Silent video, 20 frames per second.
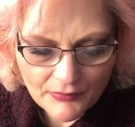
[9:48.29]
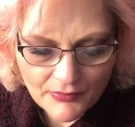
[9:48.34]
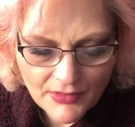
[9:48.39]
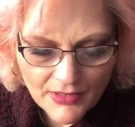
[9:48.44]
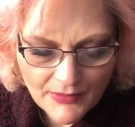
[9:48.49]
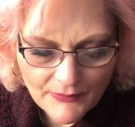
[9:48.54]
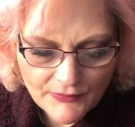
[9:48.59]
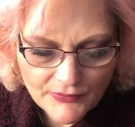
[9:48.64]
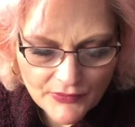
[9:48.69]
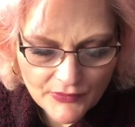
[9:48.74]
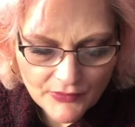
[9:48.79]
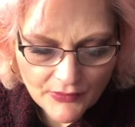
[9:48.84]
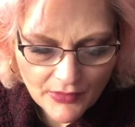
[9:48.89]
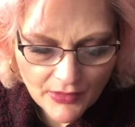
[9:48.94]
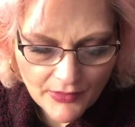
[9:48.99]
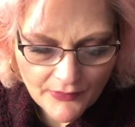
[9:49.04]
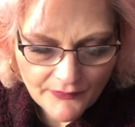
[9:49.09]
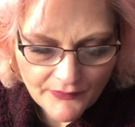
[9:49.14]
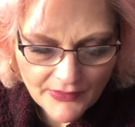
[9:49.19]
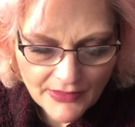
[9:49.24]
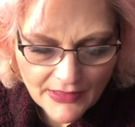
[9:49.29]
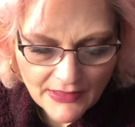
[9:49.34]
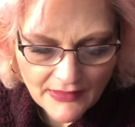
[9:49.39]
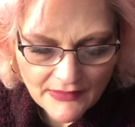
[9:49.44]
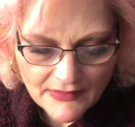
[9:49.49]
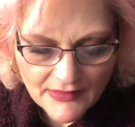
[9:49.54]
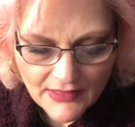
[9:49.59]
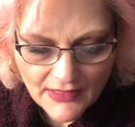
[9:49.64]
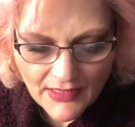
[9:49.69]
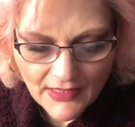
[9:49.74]
Perhaps you'll go for the
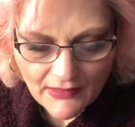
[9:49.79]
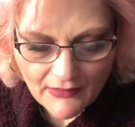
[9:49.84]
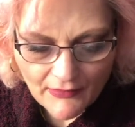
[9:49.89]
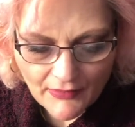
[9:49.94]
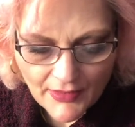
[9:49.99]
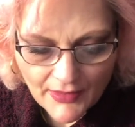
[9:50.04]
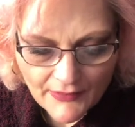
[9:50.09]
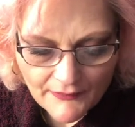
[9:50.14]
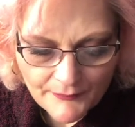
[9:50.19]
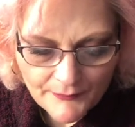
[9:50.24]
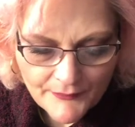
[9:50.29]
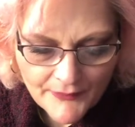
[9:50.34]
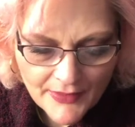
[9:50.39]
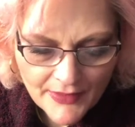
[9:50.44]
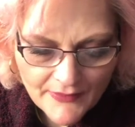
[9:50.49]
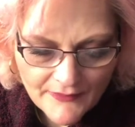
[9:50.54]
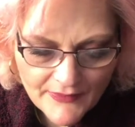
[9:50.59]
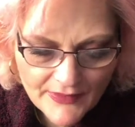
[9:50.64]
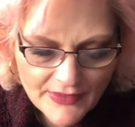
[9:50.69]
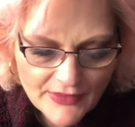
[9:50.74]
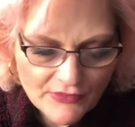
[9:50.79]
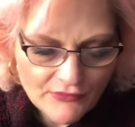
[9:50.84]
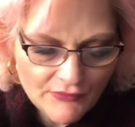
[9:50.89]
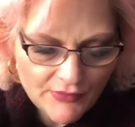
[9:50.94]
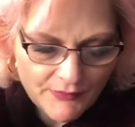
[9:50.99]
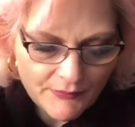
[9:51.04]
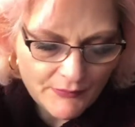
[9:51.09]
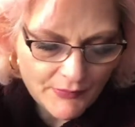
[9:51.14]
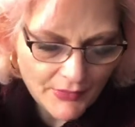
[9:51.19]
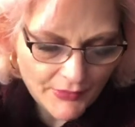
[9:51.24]
classic cat eye, this
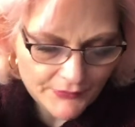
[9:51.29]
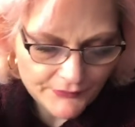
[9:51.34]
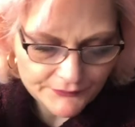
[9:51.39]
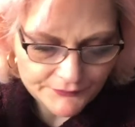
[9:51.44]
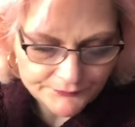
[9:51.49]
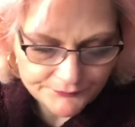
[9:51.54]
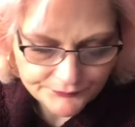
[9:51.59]
Quimbo.